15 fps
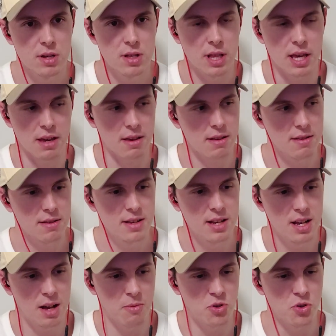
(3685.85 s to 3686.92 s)
Like,
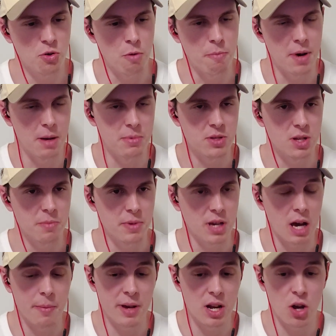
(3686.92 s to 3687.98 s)
I'm sure pub stomping. I
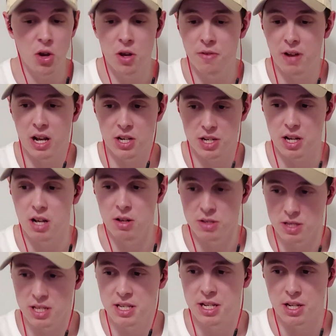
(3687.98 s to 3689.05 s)
mean, I was
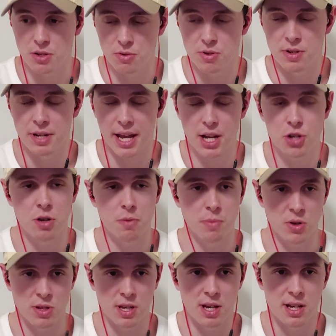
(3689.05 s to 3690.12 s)
listening to a Nadeshot
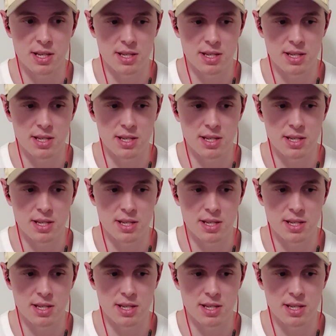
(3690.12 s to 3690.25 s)
podcast.